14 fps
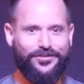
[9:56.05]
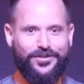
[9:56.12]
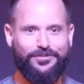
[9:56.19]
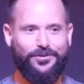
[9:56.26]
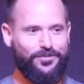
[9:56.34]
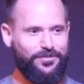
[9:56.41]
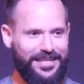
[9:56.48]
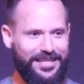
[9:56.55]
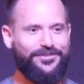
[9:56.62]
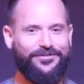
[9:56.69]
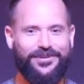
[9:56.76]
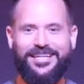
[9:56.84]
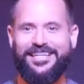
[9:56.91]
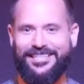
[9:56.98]
The most plain
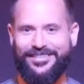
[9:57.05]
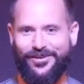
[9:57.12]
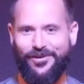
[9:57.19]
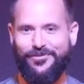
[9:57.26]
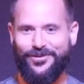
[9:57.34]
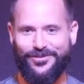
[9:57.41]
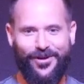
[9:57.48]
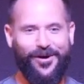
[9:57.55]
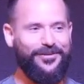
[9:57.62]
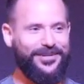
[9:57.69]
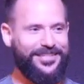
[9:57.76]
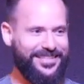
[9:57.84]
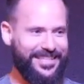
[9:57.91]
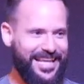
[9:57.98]
reading is almost
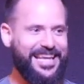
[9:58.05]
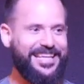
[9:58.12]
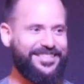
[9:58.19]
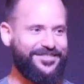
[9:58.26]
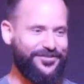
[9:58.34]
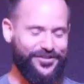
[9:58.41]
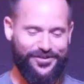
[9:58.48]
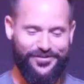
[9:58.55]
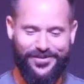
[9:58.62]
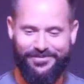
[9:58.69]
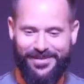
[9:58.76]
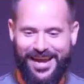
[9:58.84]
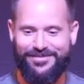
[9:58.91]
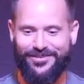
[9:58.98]
always the case for the
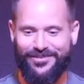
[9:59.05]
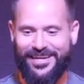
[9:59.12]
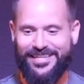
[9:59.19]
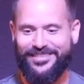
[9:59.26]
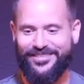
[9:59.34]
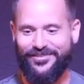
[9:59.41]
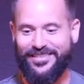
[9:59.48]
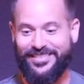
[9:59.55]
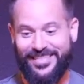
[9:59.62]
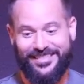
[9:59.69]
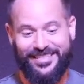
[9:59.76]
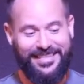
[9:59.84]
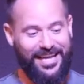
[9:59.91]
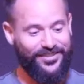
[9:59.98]
Bible, right? So it says
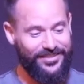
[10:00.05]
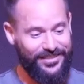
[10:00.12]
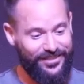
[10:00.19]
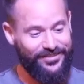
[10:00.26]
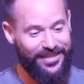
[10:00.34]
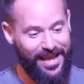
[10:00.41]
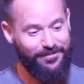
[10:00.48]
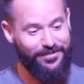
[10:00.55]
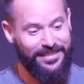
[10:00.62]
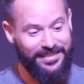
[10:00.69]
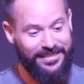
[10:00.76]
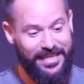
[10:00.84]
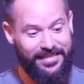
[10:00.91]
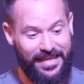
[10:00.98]
a thousand years. I'm going to
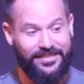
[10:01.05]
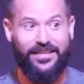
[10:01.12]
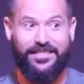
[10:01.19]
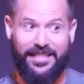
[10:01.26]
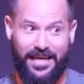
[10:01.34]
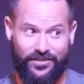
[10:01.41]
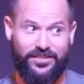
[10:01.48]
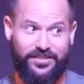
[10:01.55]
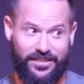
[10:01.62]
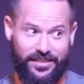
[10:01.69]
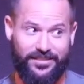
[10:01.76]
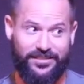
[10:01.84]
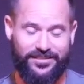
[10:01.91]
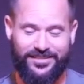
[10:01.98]
say that's a thousand
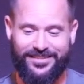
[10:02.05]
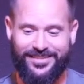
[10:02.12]
years.